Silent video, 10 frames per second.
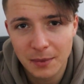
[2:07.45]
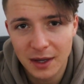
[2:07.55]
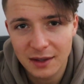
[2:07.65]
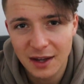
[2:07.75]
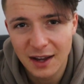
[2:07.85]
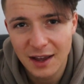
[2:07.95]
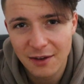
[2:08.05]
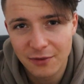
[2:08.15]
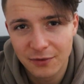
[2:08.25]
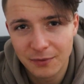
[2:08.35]
but I
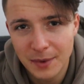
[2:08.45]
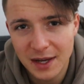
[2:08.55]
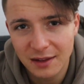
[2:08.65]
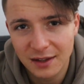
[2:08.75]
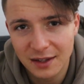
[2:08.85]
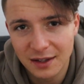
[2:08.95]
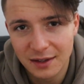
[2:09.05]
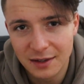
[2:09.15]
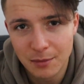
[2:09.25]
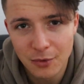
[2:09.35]
have
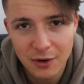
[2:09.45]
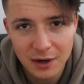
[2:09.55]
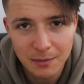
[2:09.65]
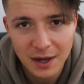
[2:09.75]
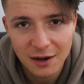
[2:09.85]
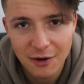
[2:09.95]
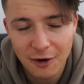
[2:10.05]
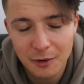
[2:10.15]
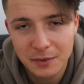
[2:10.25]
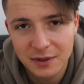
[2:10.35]
mainly in the morning my
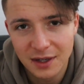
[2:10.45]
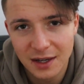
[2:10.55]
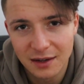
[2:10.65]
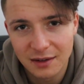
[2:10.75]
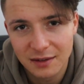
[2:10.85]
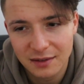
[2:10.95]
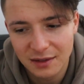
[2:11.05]
carbs and